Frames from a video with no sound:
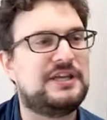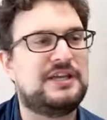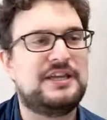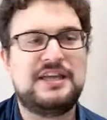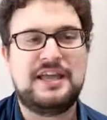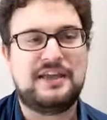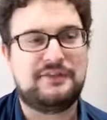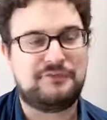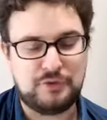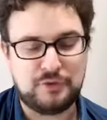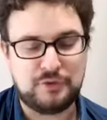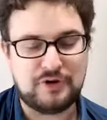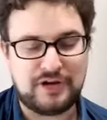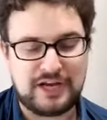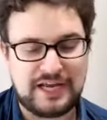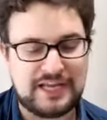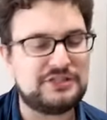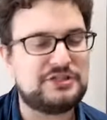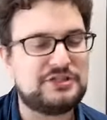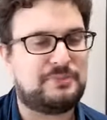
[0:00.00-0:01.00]
if you're
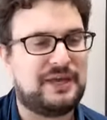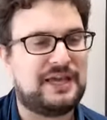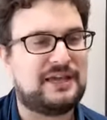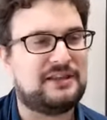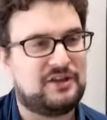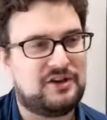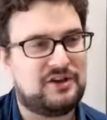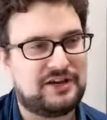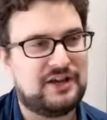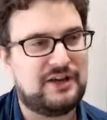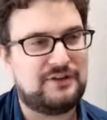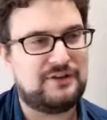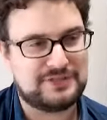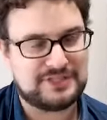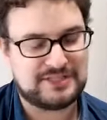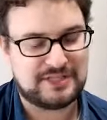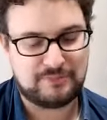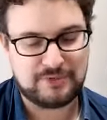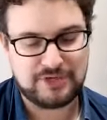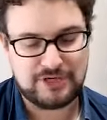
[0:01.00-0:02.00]
in Japan long enough and
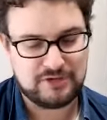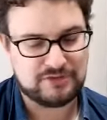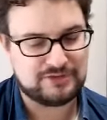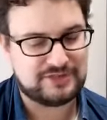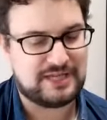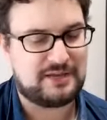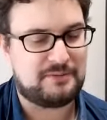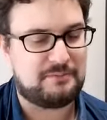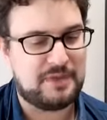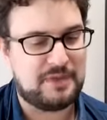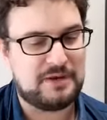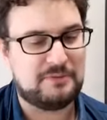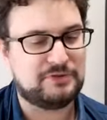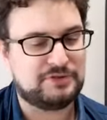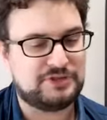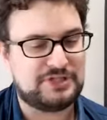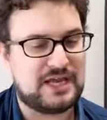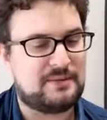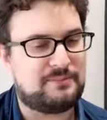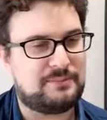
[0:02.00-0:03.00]
someone knows like minimal
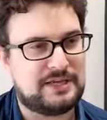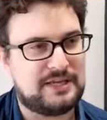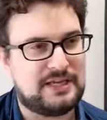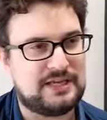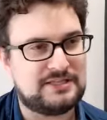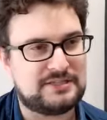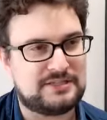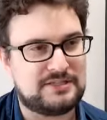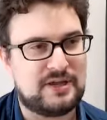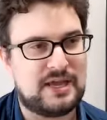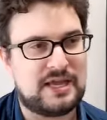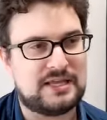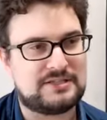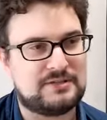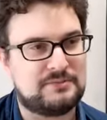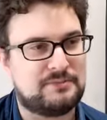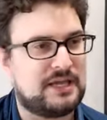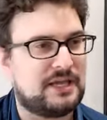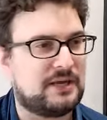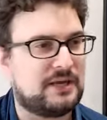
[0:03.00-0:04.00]
Japanese and you ask
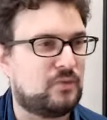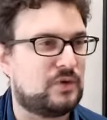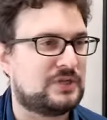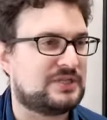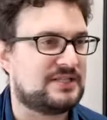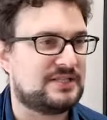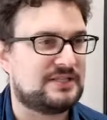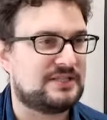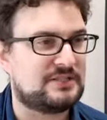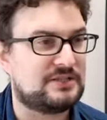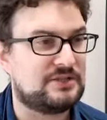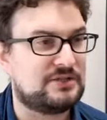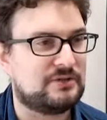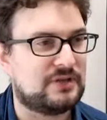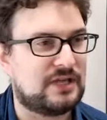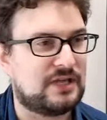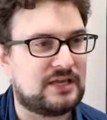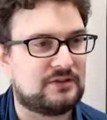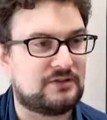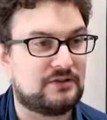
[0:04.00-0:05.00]
them like, what season do you
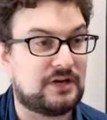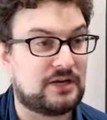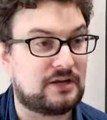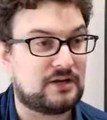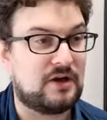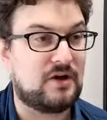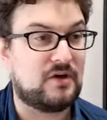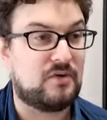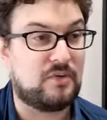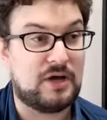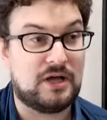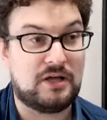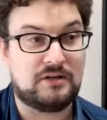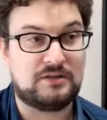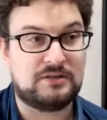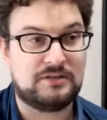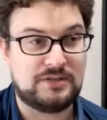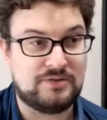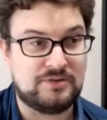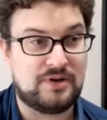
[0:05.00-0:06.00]
like, and they're like, oh well,
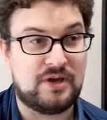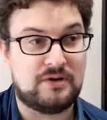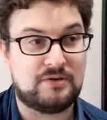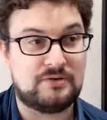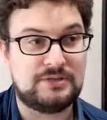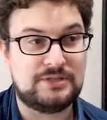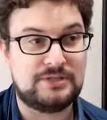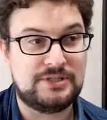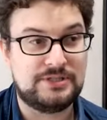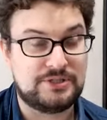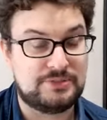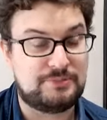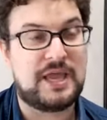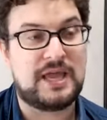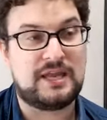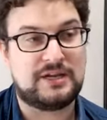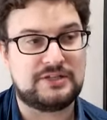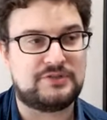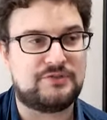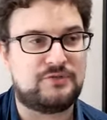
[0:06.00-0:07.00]

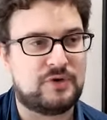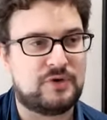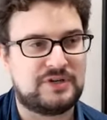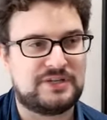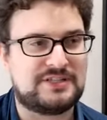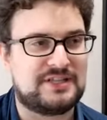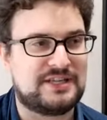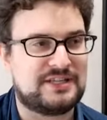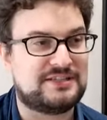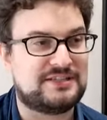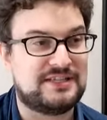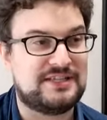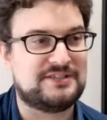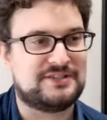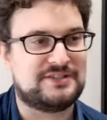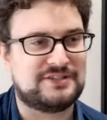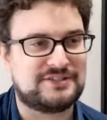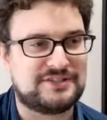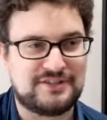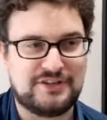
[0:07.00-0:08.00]
Japan has four distinct seasons, and they'll